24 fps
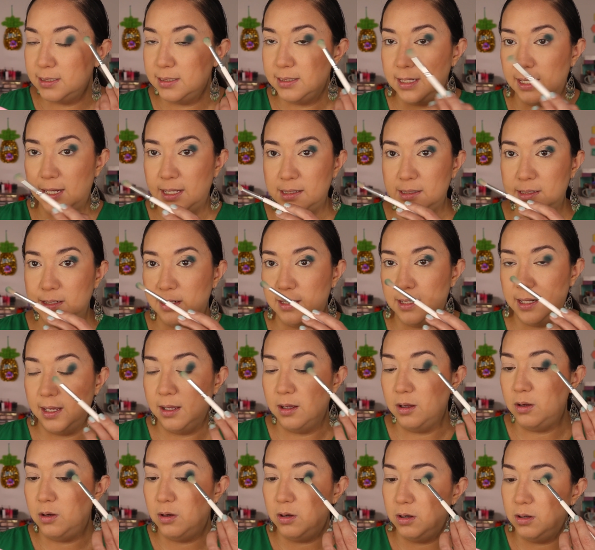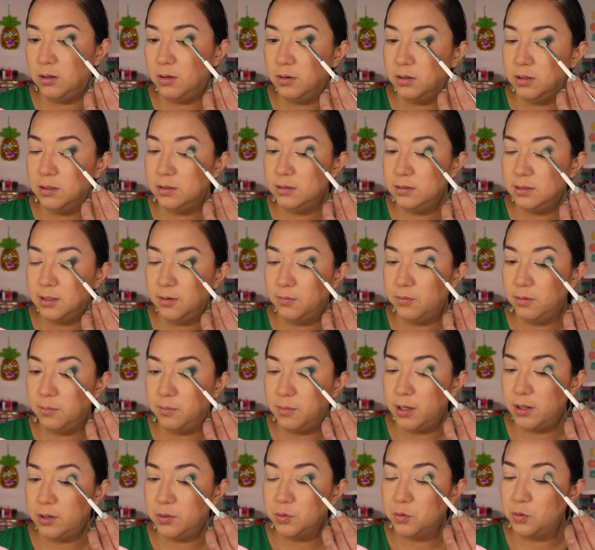They did like all different
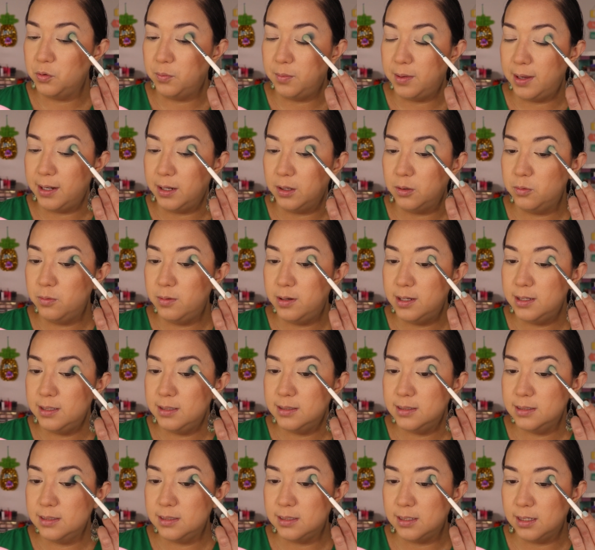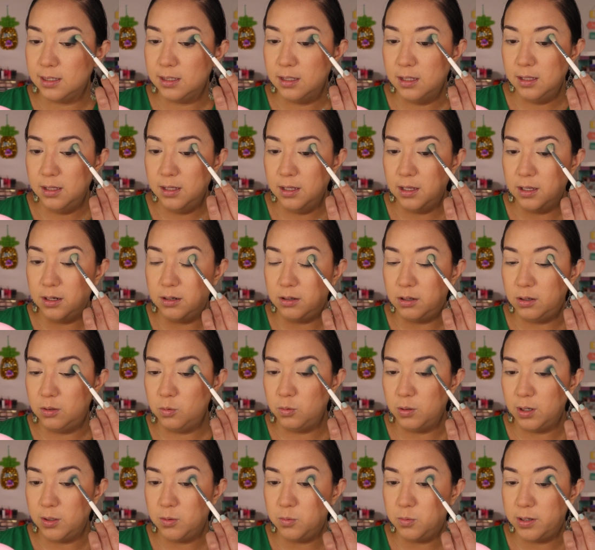monochromatic ones, like an all
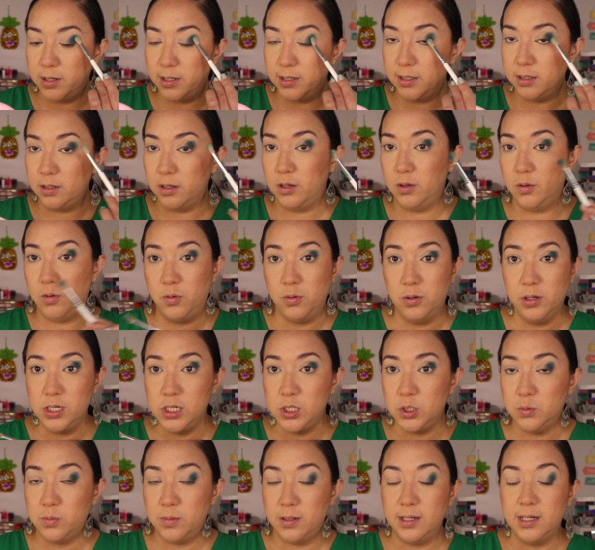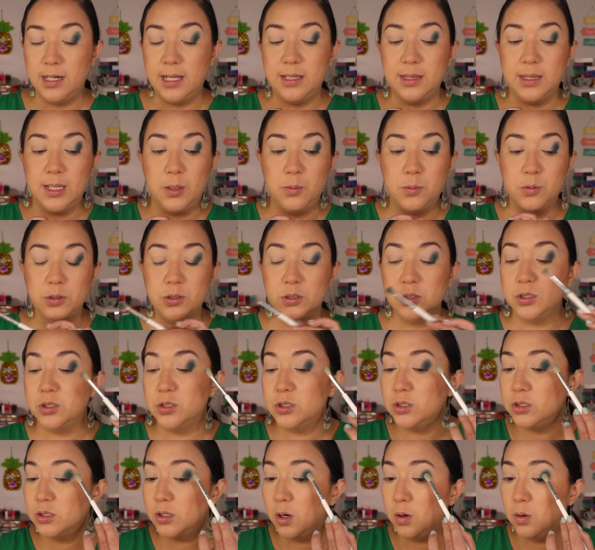red one and all orange one, and they were
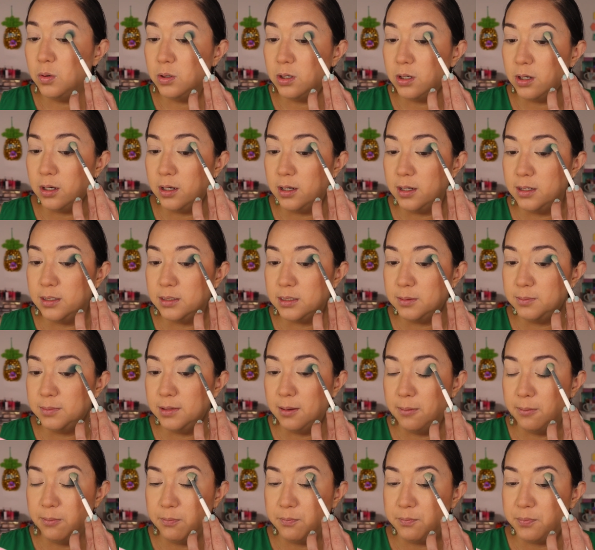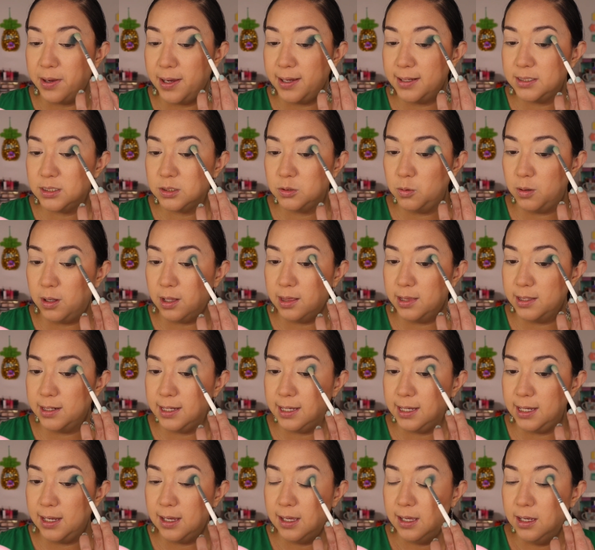so good. Some of the best
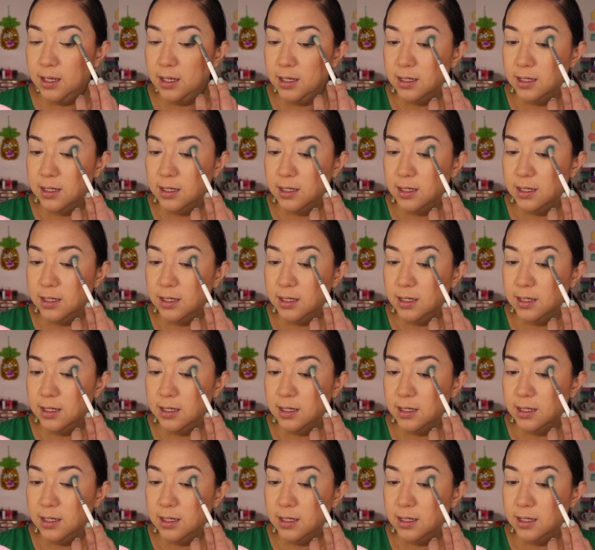quality